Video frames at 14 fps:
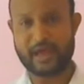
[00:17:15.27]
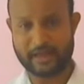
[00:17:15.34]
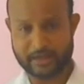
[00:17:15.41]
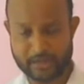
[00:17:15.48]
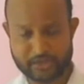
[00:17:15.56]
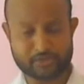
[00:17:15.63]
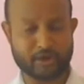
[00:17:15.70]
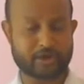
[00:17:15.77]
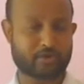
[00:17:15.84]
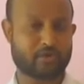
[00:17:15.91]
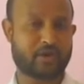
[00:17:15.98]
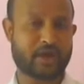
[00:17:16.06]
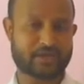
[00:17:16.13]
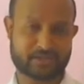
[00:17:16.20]
need to
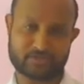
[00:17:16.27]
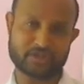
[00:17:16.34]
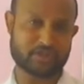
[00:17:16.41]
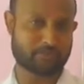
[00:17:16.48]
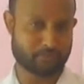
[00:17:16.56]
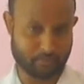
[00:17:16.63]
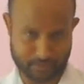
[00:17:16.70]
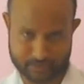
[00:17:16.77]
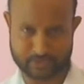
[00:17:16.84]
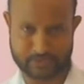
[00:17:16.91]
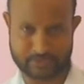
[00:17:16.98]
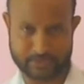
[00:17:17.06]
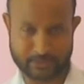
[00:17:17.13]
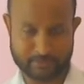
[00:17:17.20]
undergo excretion
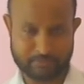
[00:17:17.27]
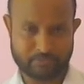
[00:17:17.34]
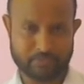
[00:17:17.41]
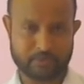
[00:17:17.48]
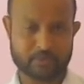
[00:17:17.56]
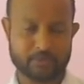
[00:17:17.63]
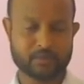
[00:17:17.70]
process,